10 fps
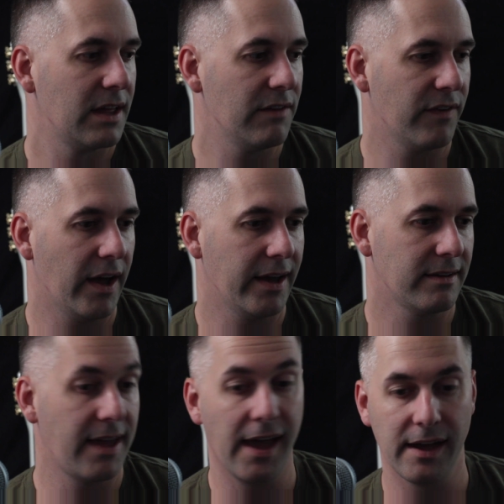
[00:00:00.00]
if I
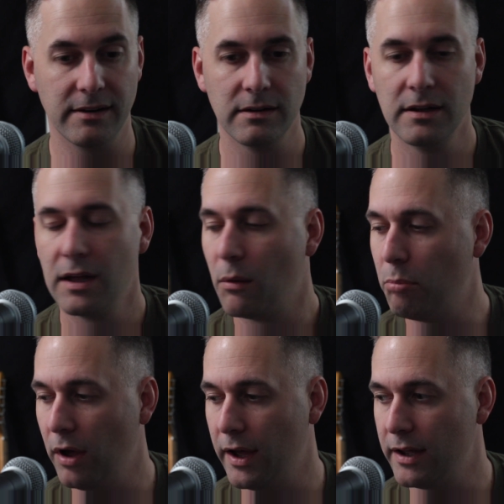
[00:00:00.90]
can.
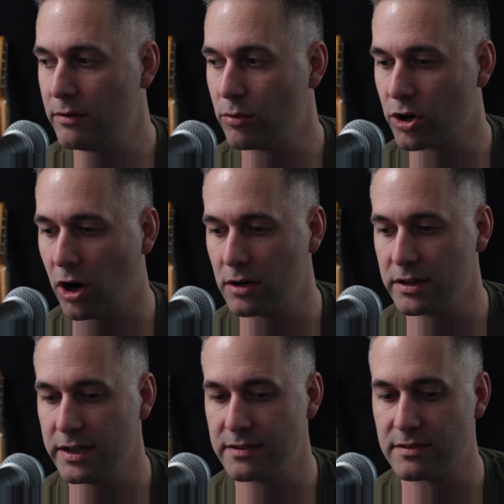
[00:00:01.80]
But
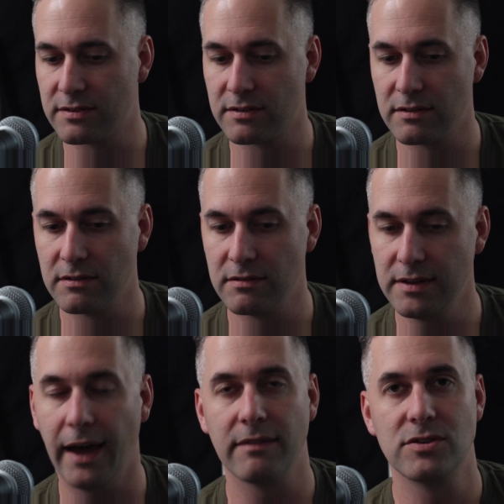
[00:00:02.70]
regardless,
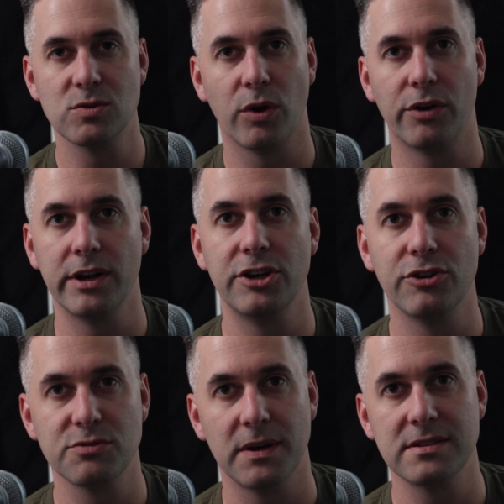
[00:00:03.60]
yeah, just wanted to
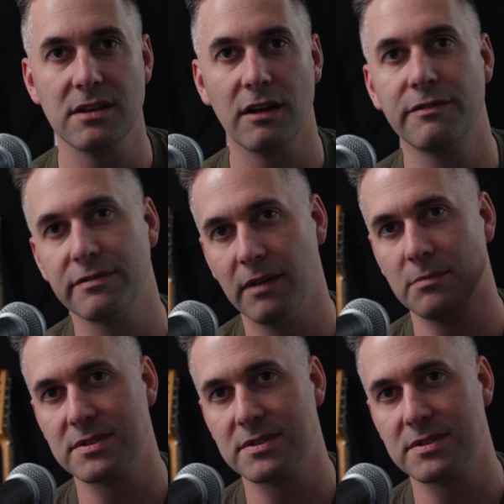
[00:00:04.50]
reintroduce myself. I'm